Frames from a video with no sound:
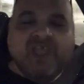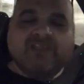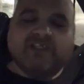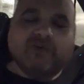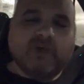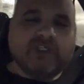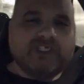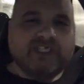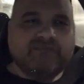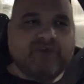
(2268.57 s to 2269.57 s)
Did you watch
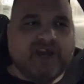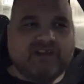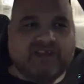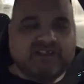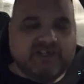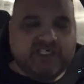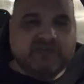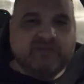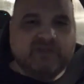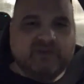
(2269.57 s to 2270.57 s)
the Brock Lesnar
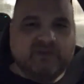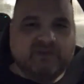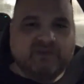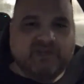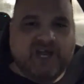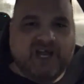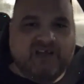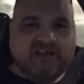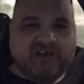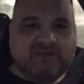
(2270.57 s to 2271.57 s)
interview on
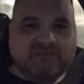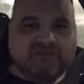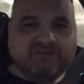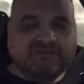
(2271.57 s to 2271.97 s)
um,